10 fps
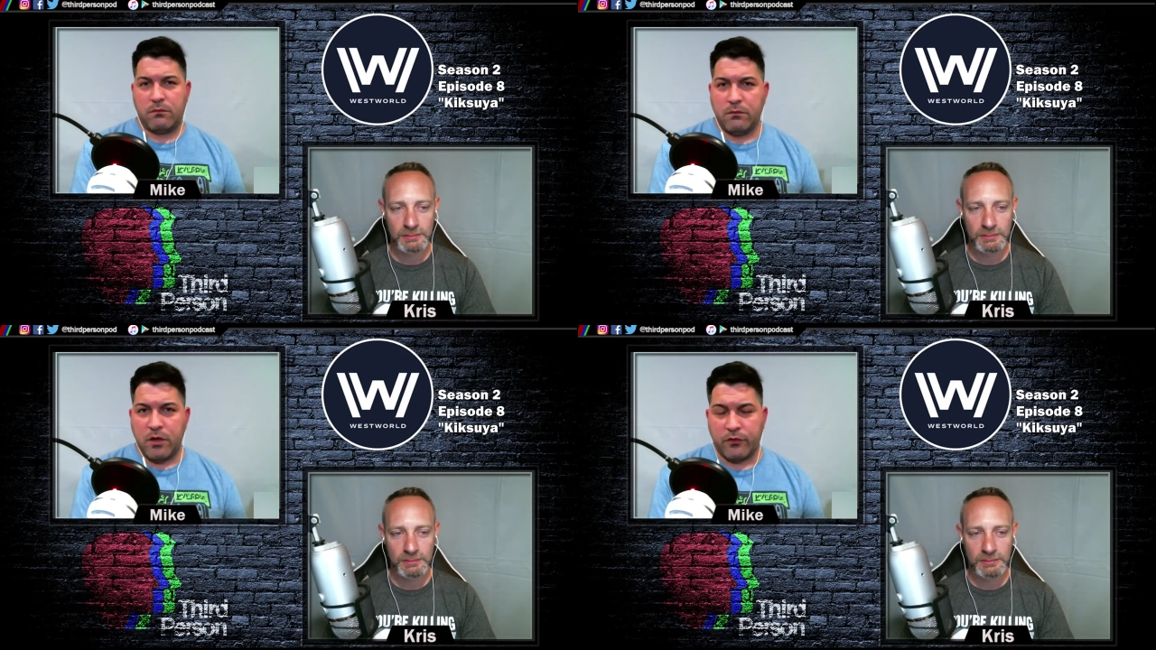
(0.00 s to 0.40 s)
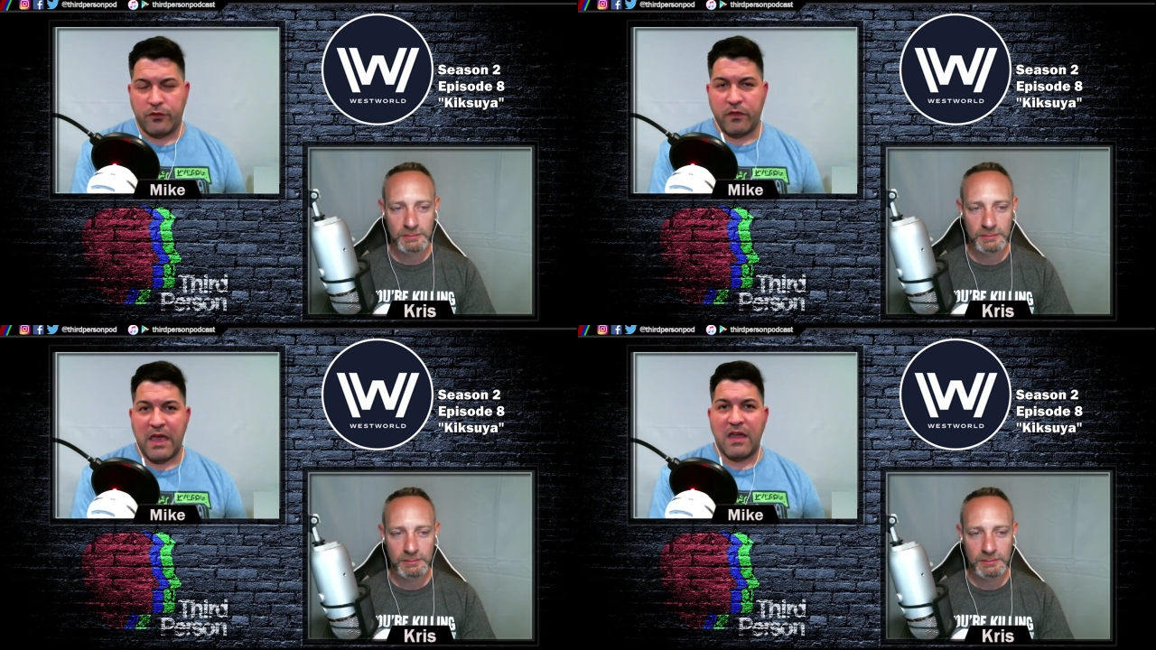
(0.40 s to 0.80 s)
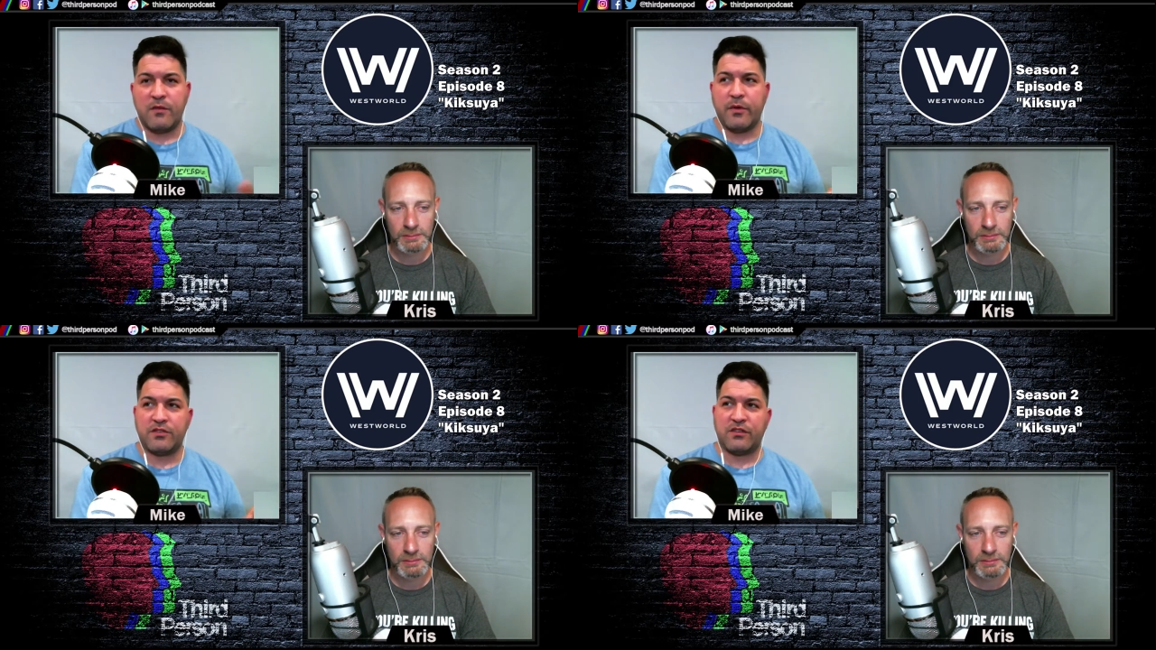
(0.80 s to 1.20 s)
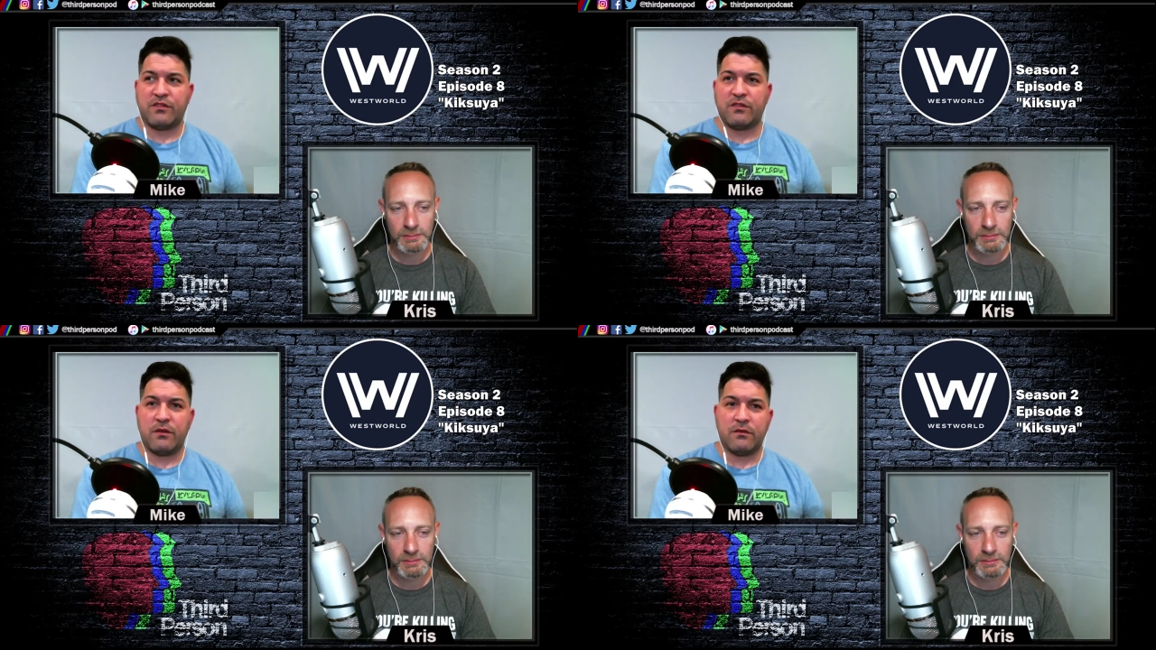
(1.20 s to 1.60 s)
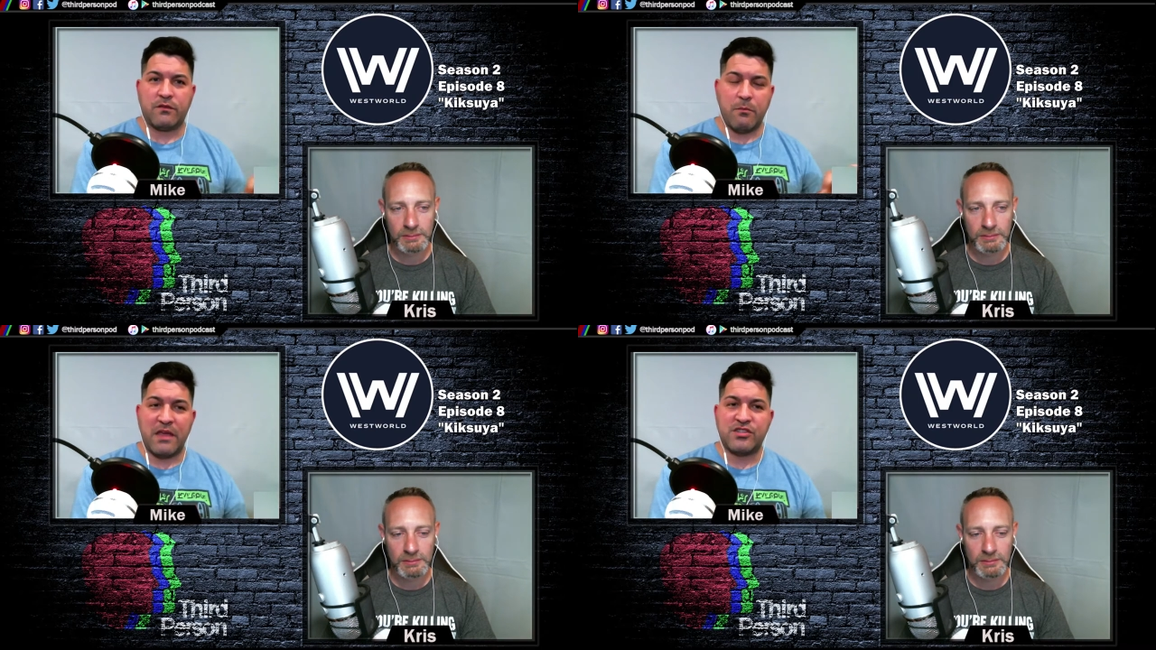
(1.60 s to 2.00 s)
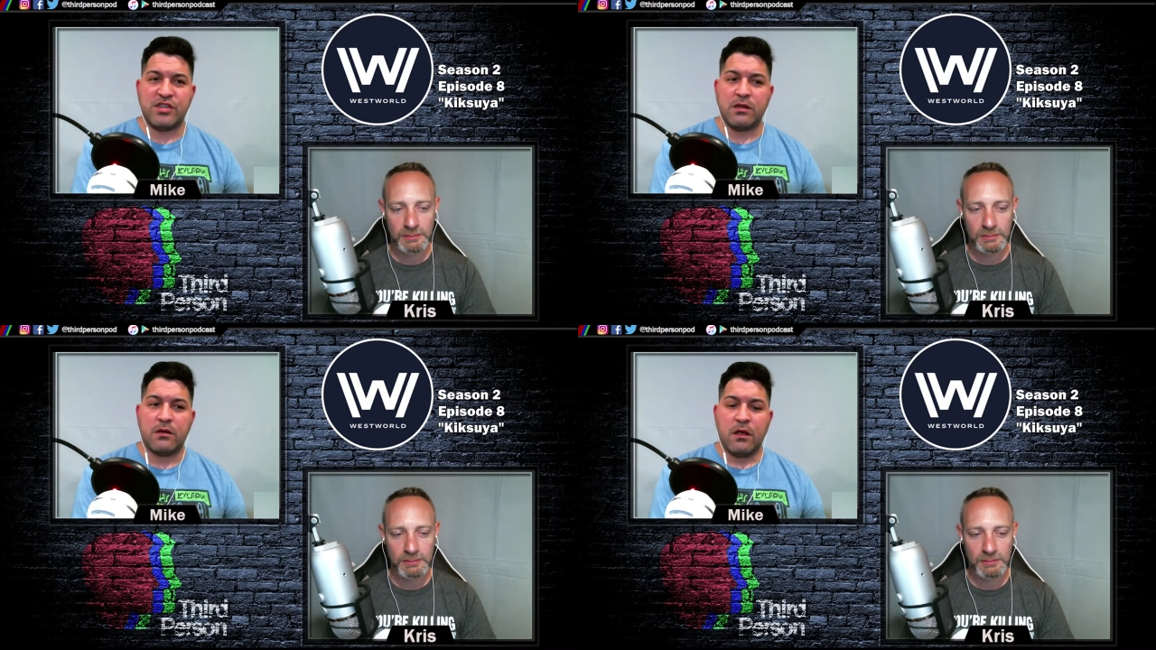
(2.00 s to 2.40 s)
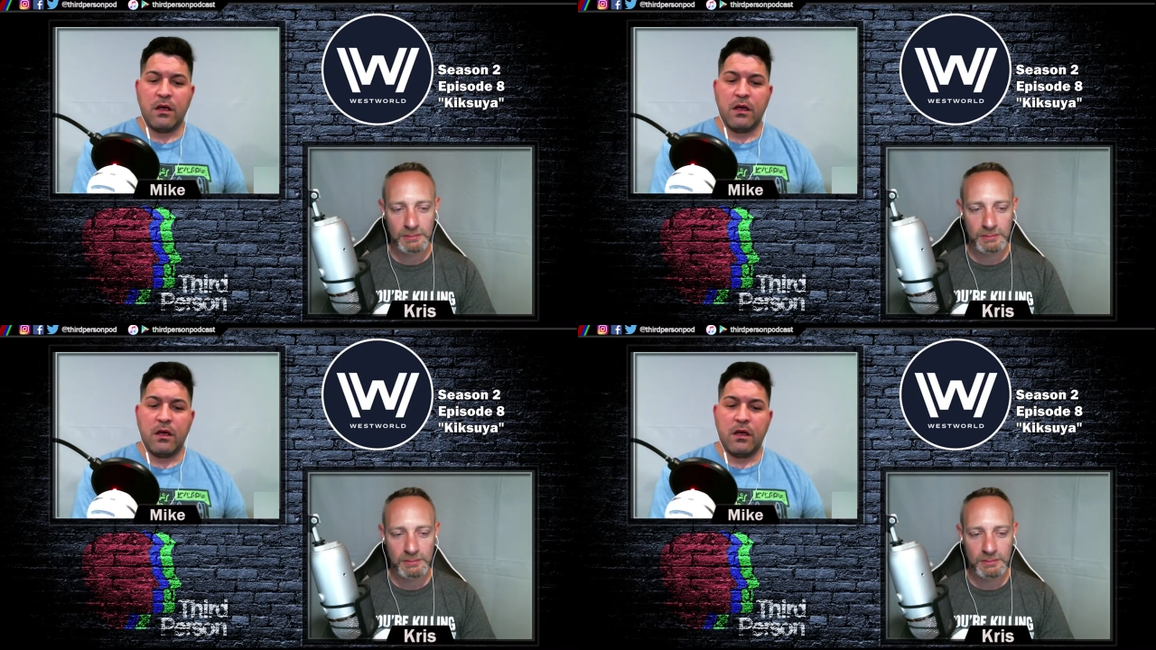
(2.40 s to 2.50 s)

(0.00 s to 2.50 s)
Speaker 1: you know, to the end, but just to, to mention.